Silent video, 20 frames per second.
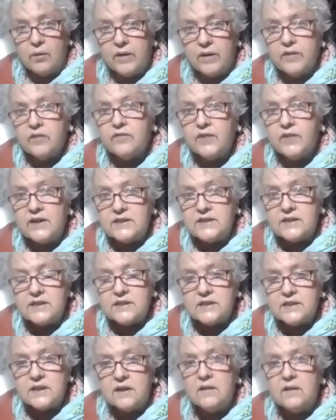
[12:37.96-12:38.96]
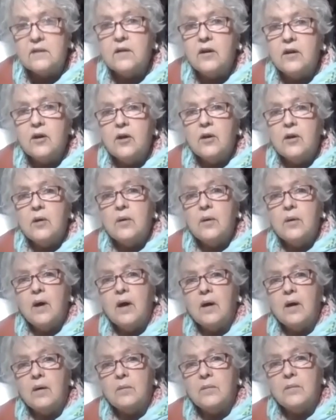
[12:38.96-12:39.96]
the Franciscan
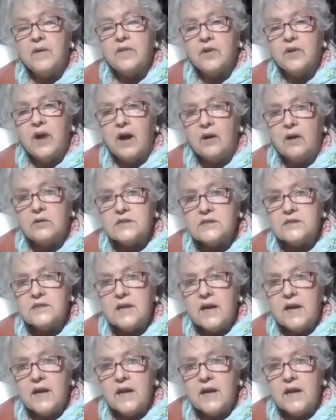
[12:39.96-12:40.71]
Mother House.